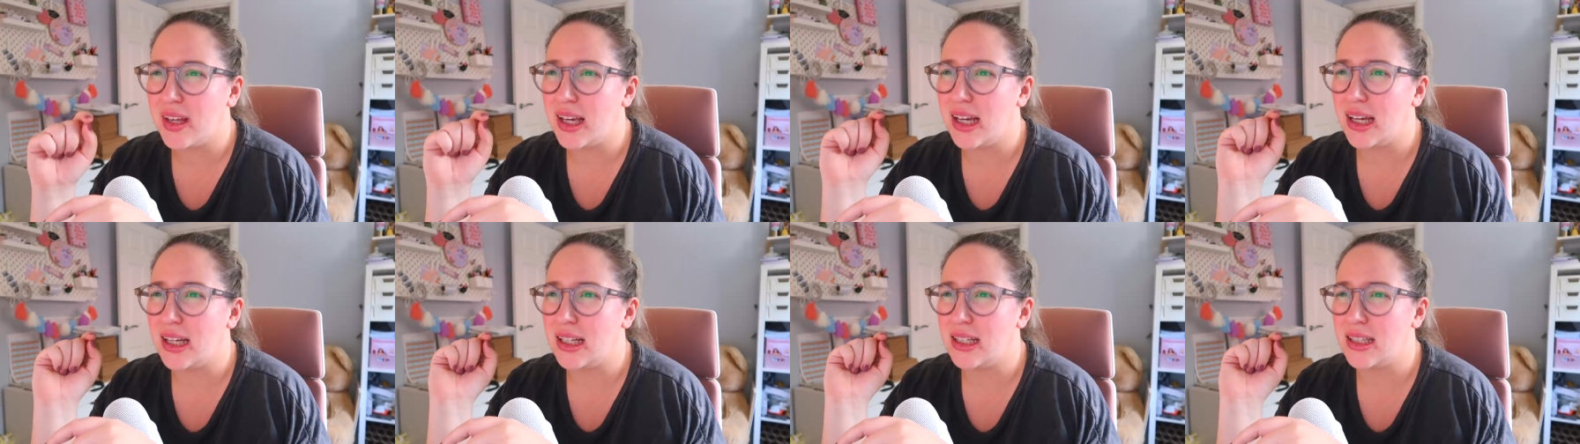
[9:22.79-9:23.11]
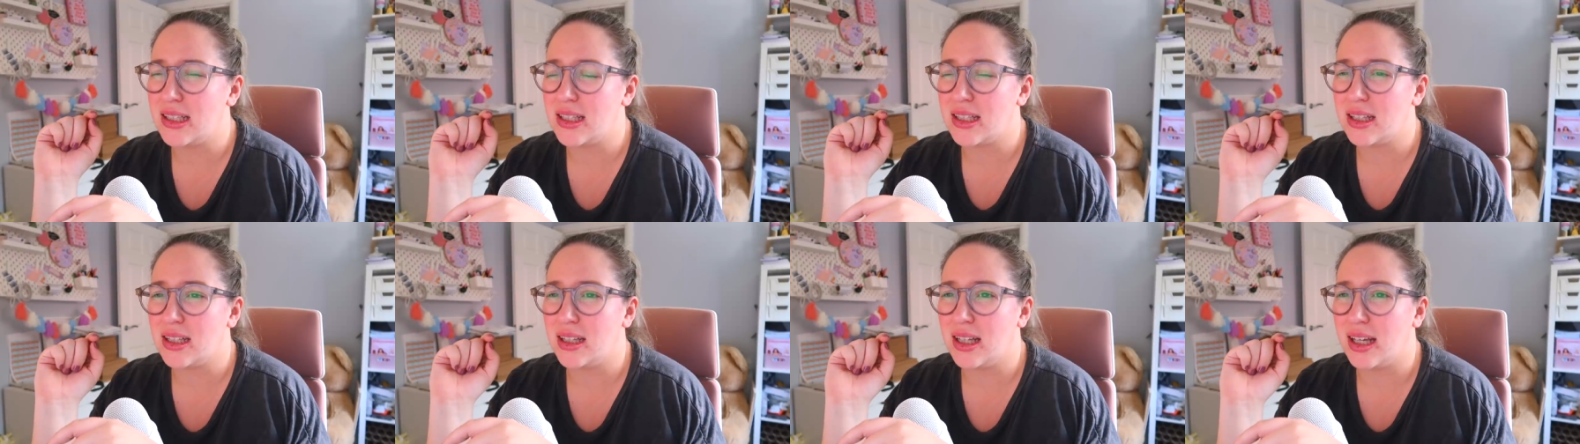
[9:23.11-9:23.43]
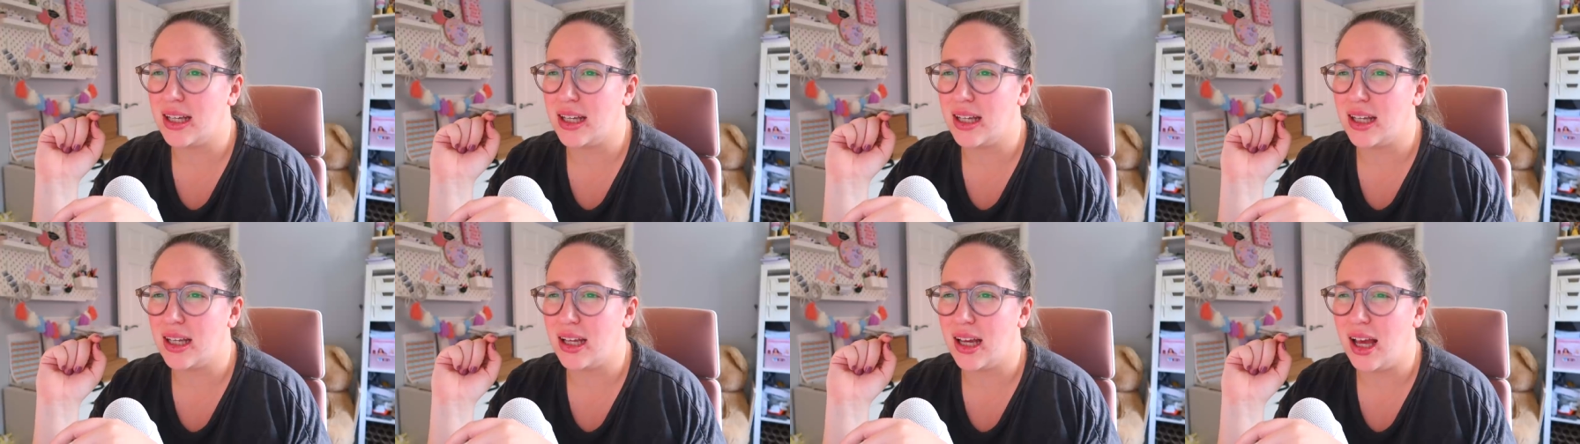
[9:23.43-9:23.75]
and
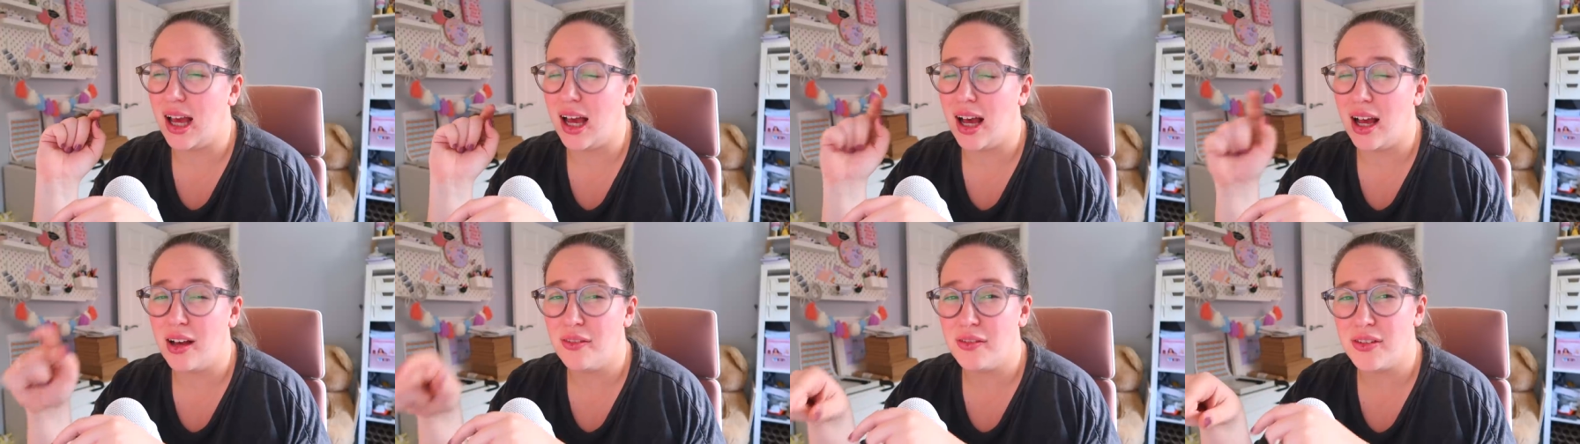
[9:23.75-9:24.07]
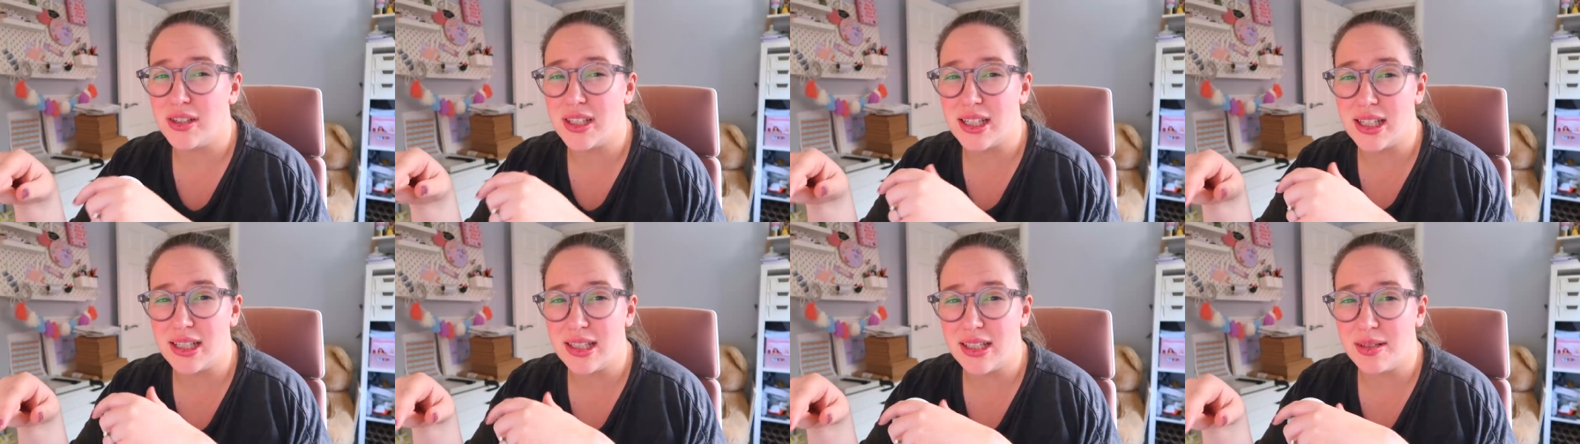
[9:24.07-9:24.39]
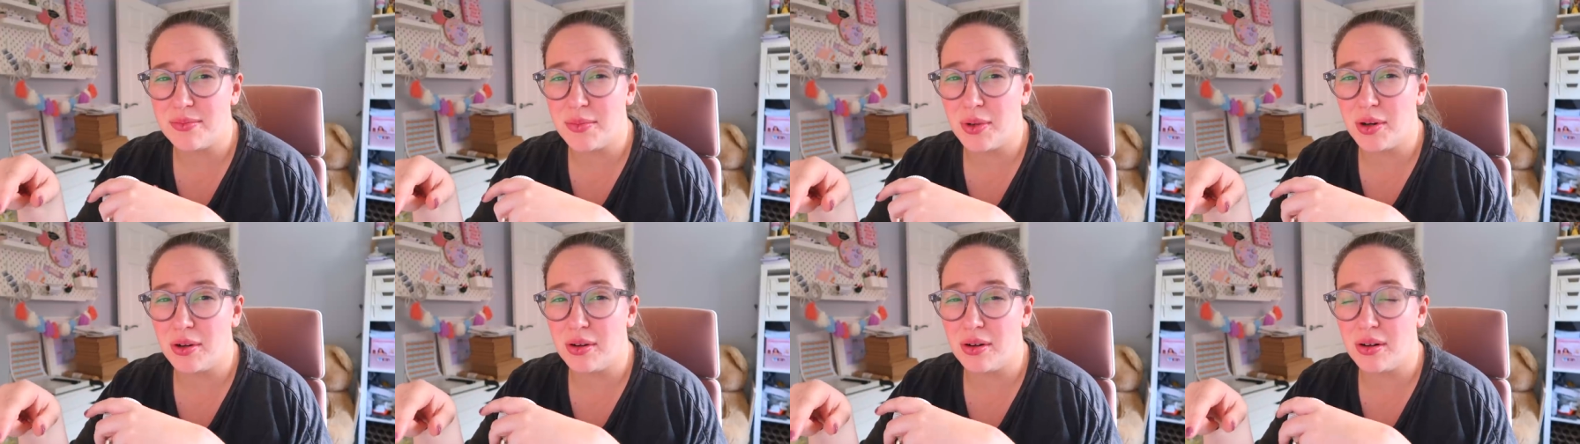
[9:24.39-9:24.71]
like half a day
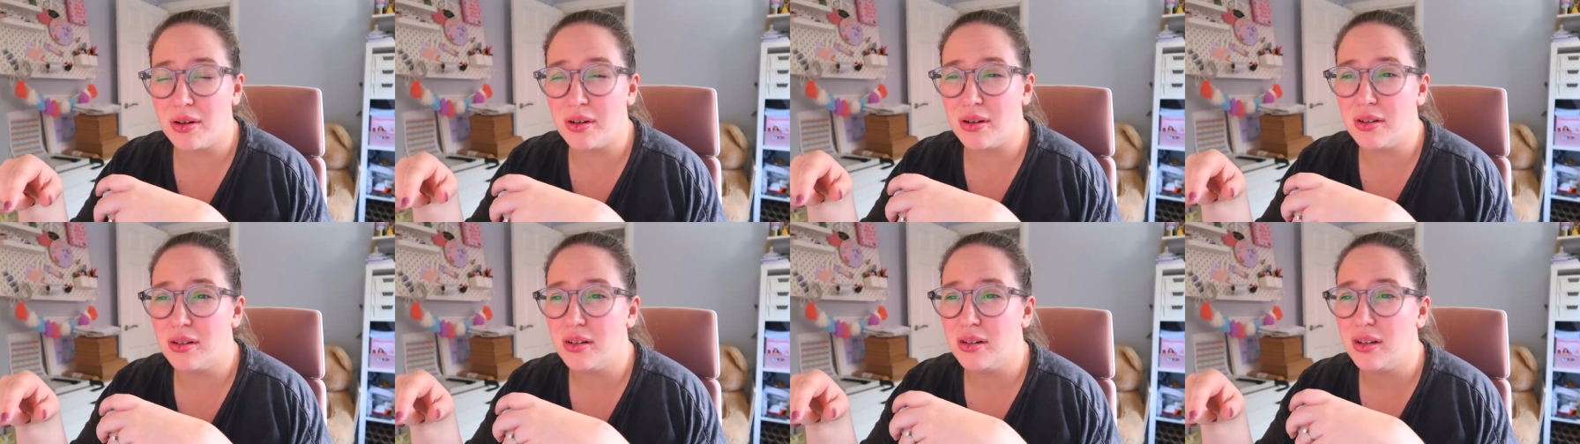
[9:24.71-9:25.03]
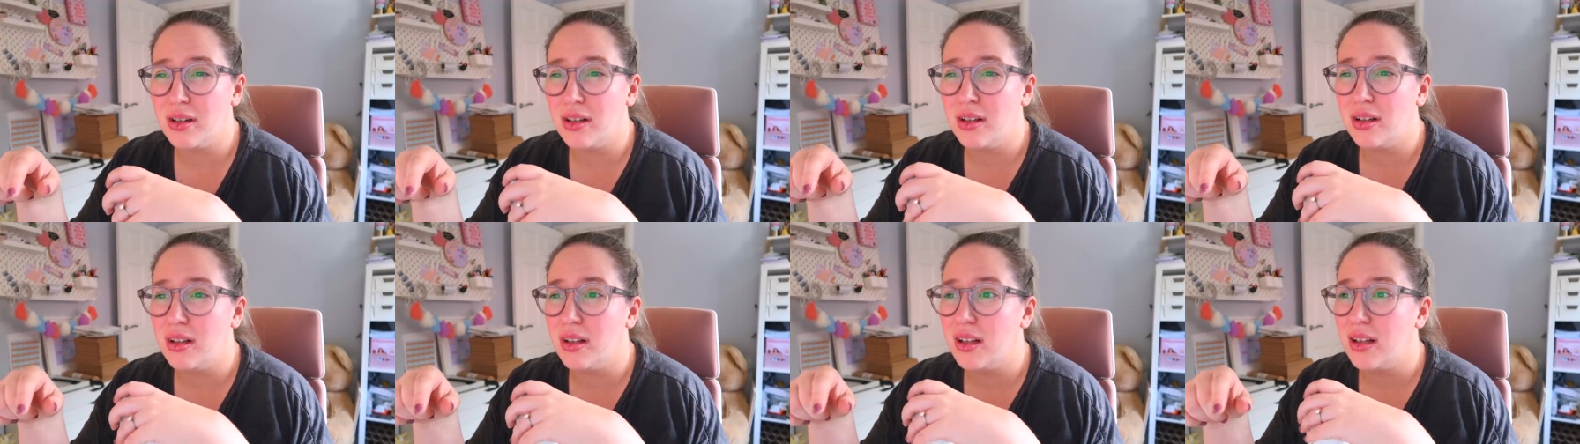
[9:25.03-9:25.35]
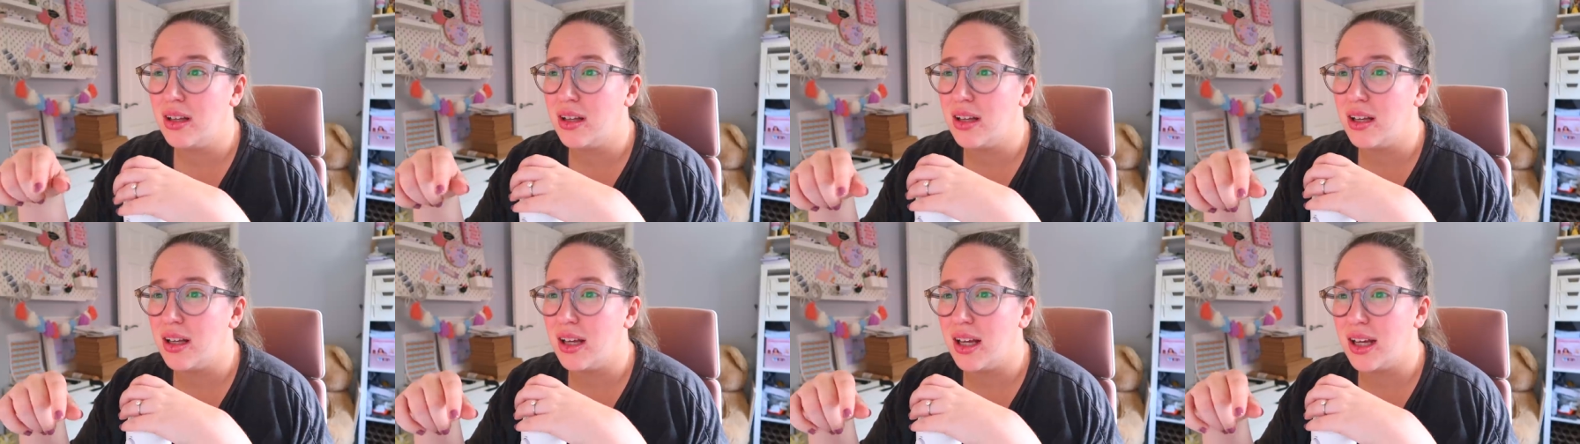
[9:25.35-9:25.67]
tomorrow
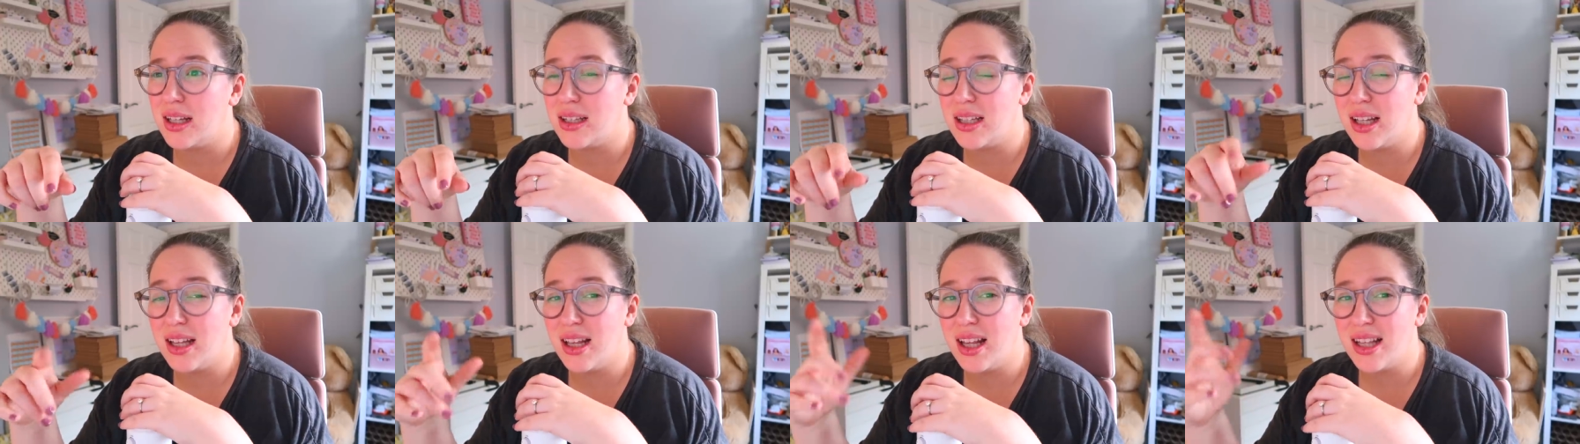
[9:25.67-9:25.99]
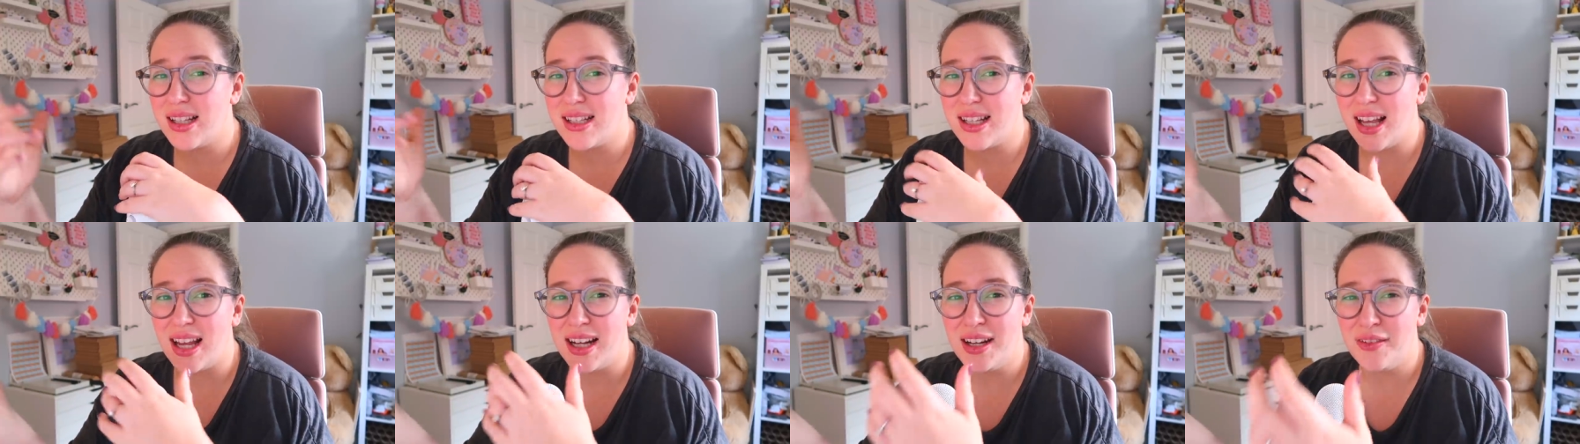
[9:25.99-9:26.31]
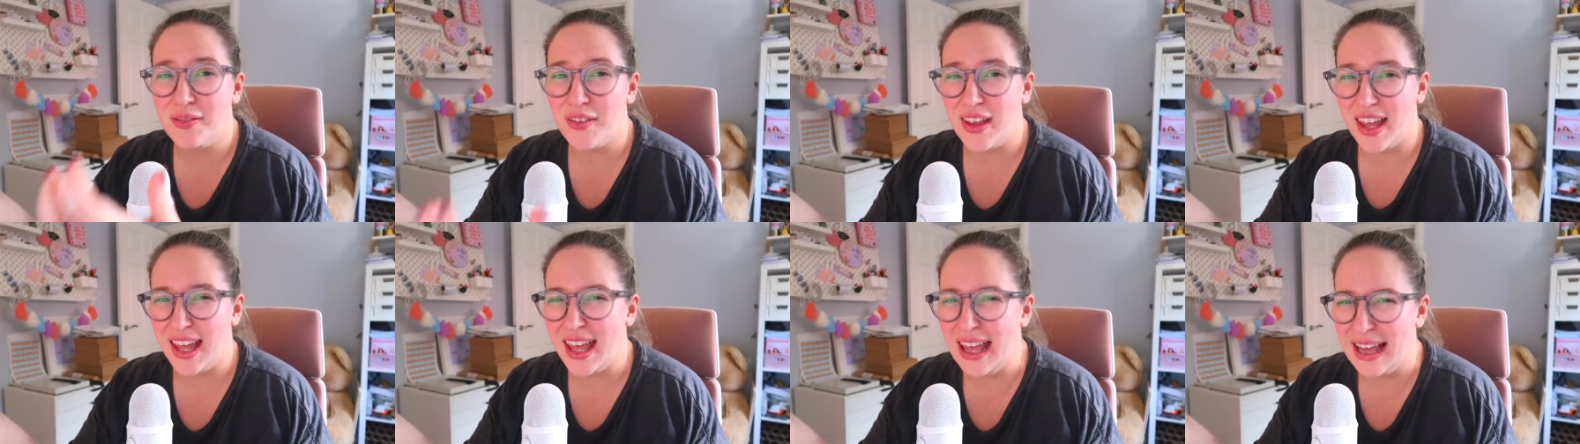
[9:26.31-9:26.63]
and then that's kind
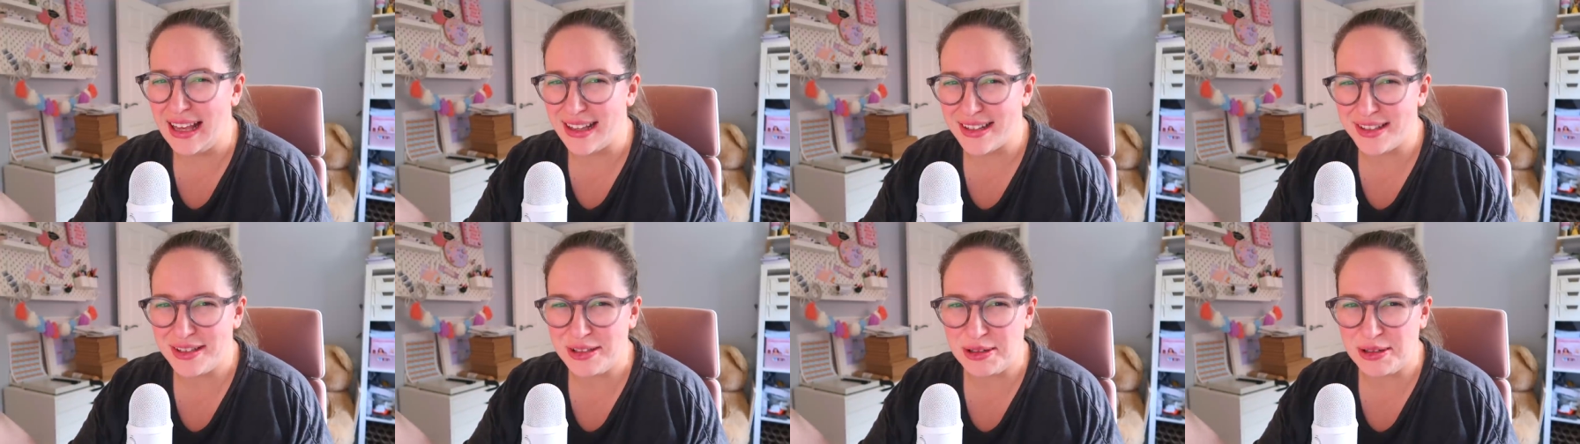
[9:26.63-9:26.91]
of it.